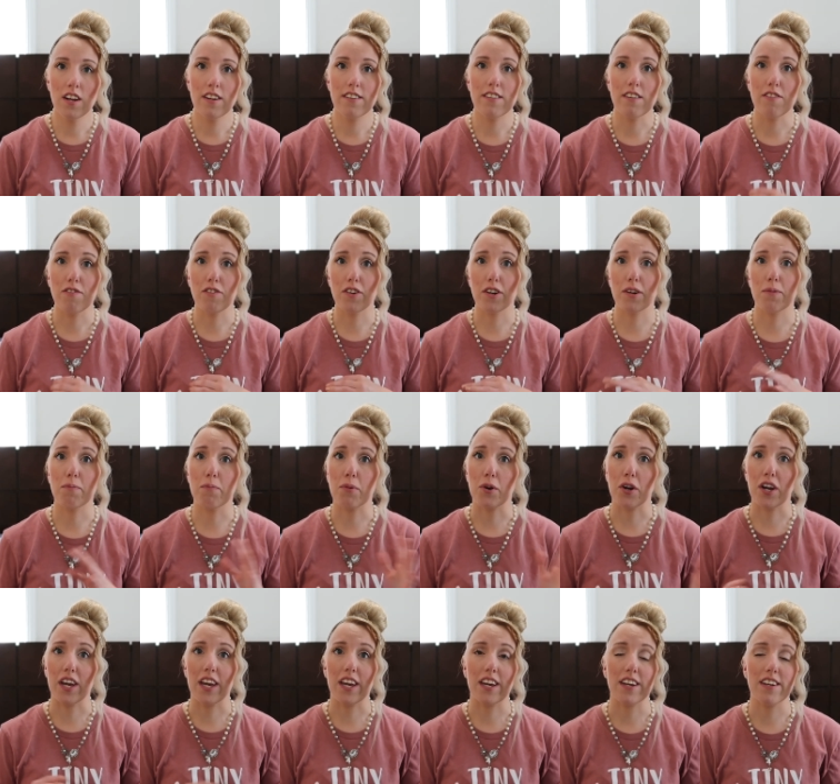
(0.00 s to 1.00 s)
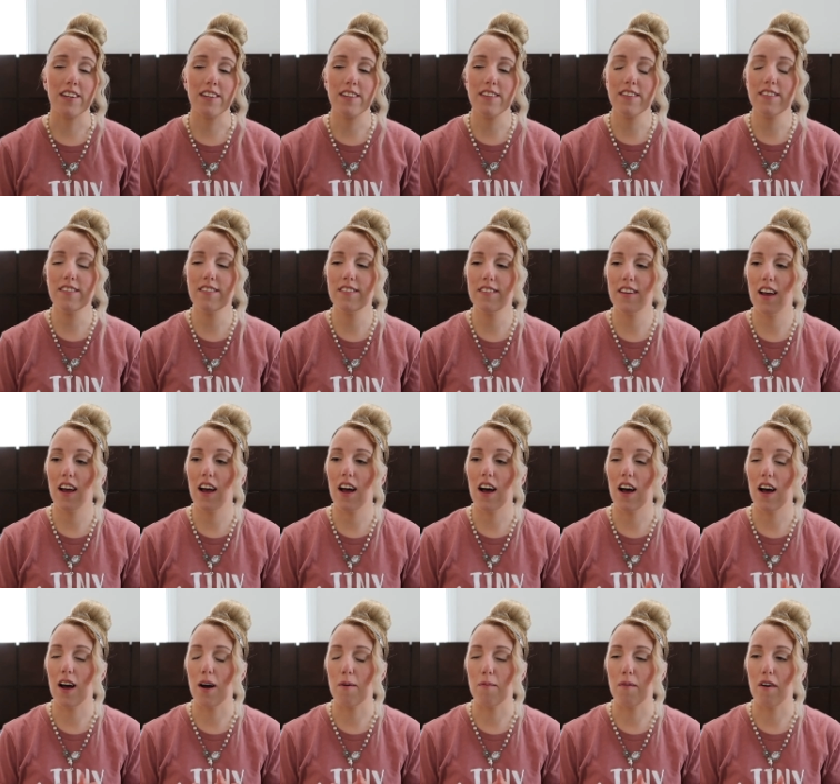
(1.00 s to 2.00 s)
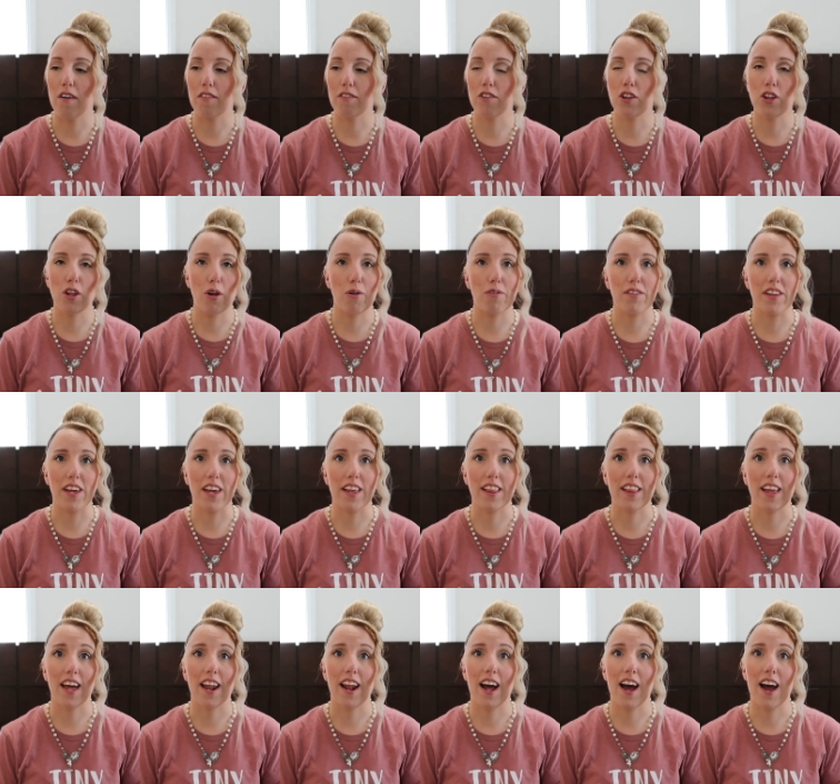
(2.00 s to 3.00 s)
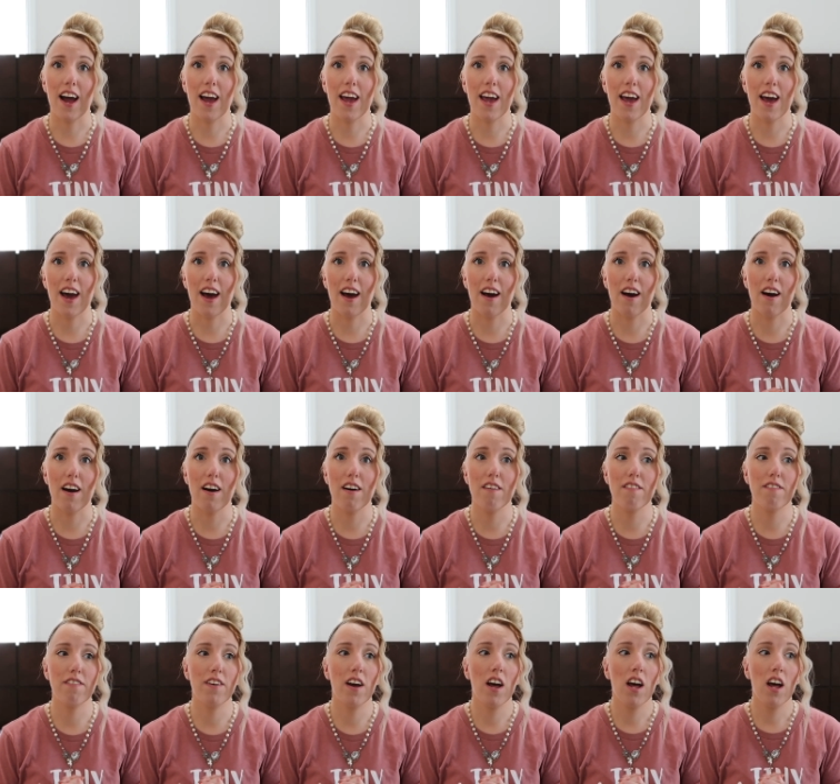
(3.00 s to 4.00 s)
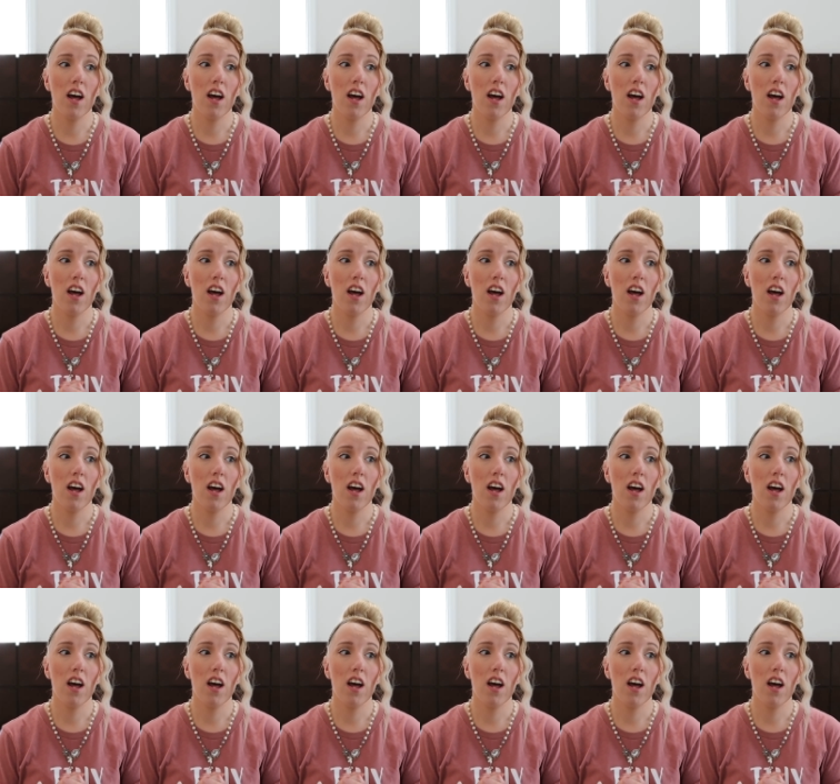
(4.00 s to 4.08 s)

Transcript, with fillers: different brands um, of clothing that I have